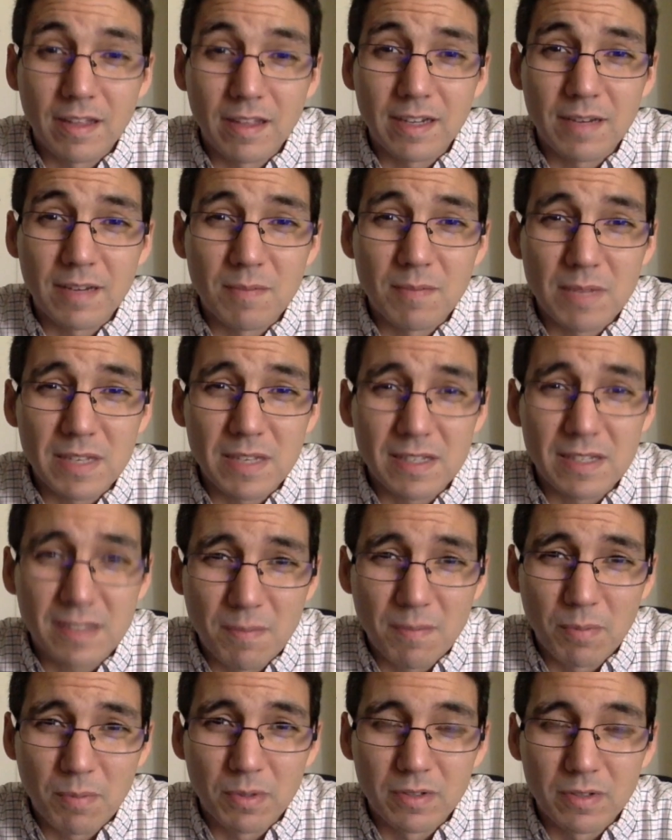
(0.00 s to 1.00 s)
they can be
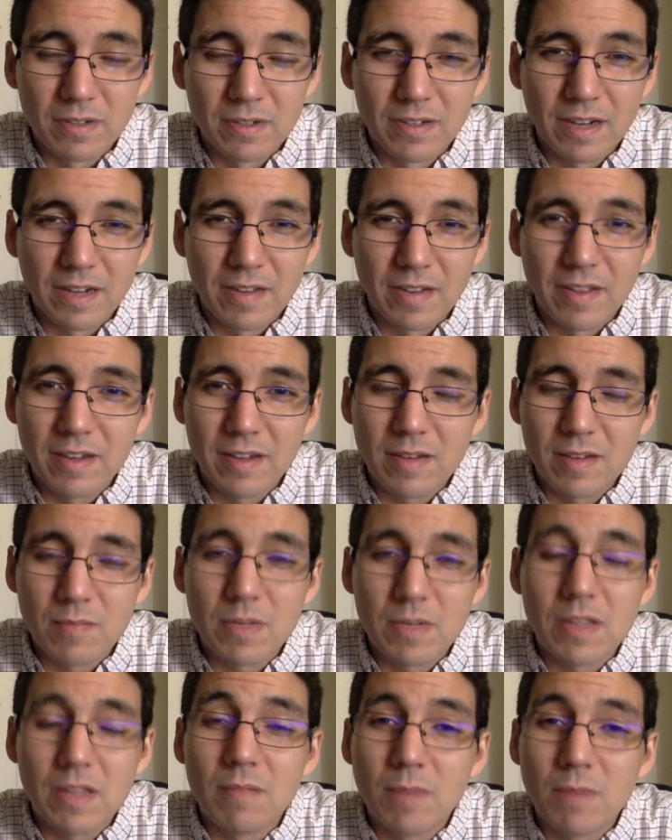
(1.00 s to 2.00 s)
simple, and they
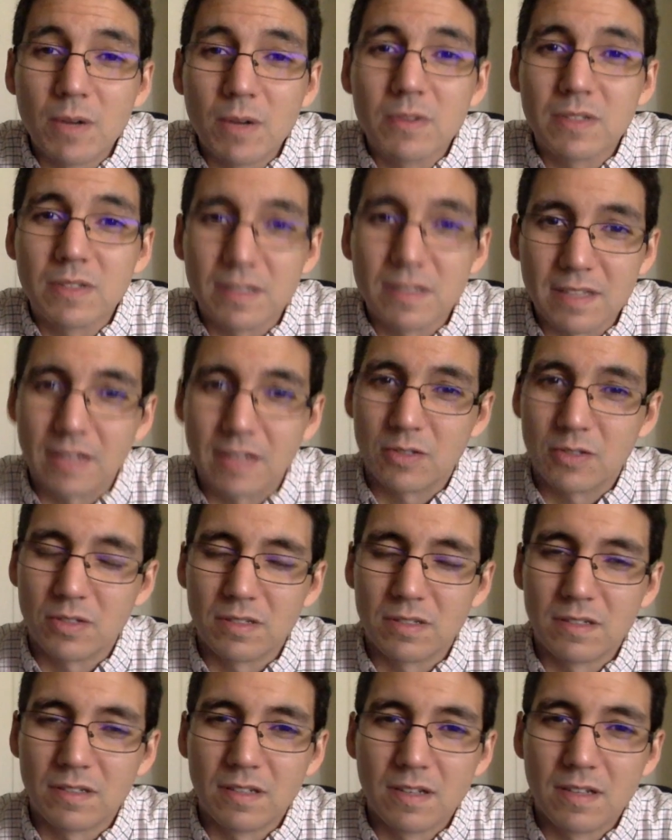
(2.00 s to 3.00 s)
can be the most
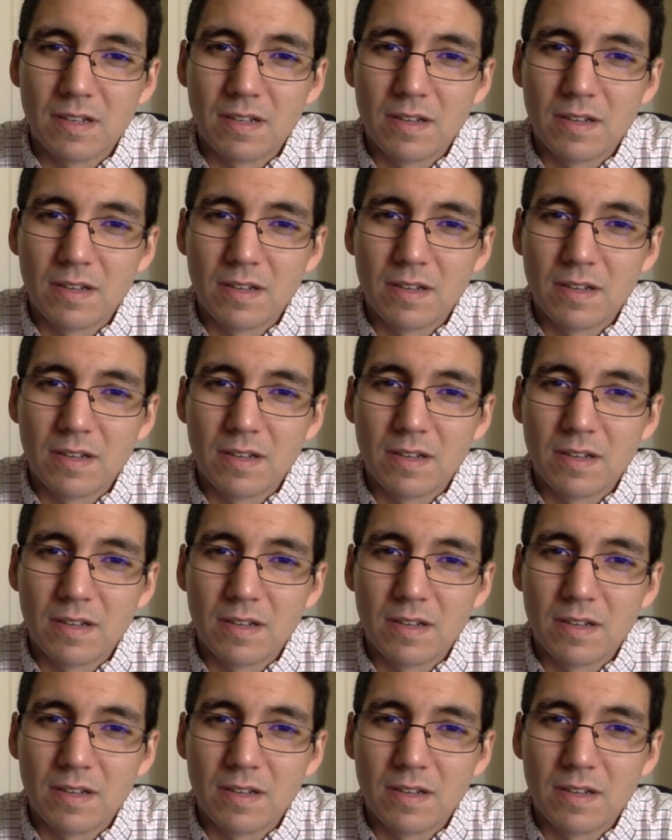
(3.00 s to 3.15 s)
essential.